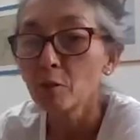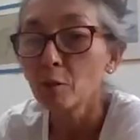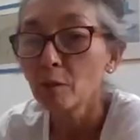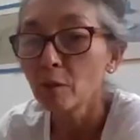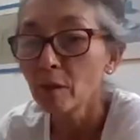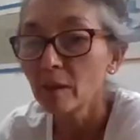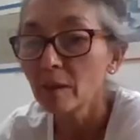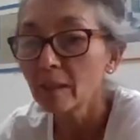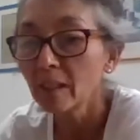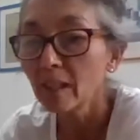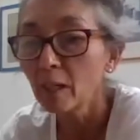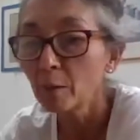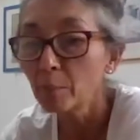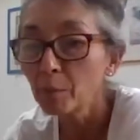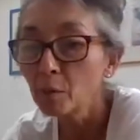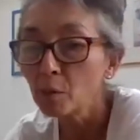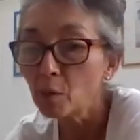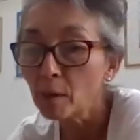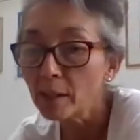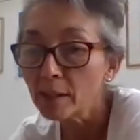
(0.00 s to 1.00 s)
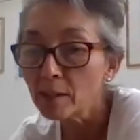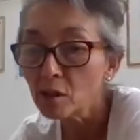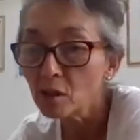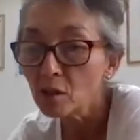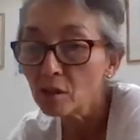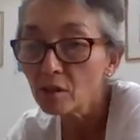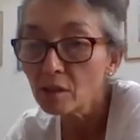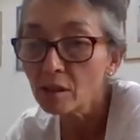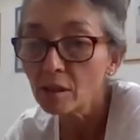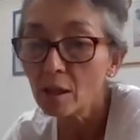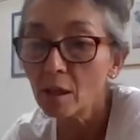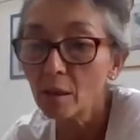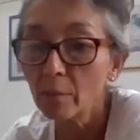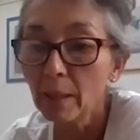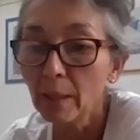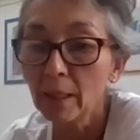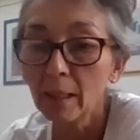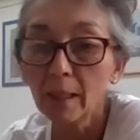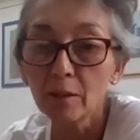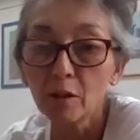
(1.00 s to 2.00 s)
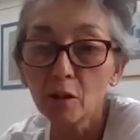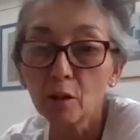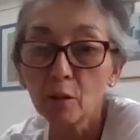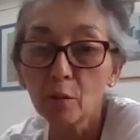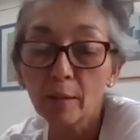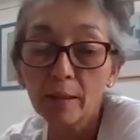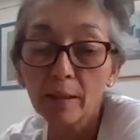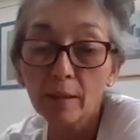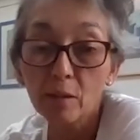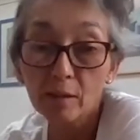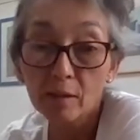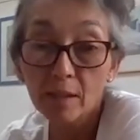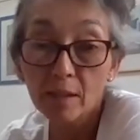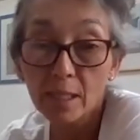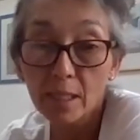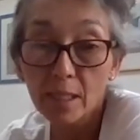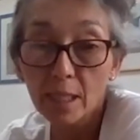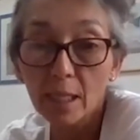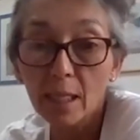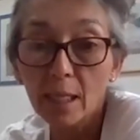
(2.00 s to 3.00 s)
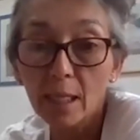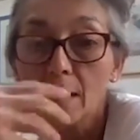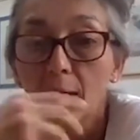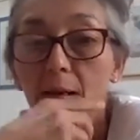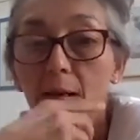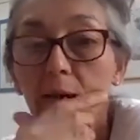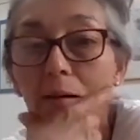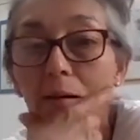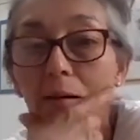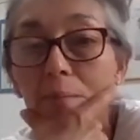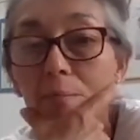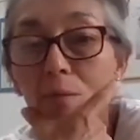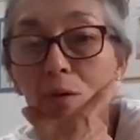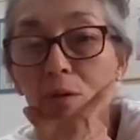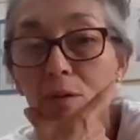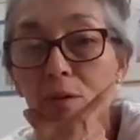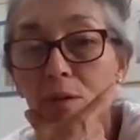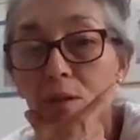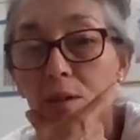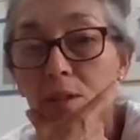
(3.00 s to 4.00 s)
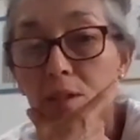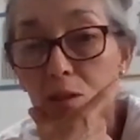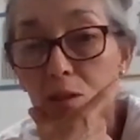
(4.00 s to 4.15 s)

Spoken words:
we've had a couple of questions come in. I don't know whether you can see on the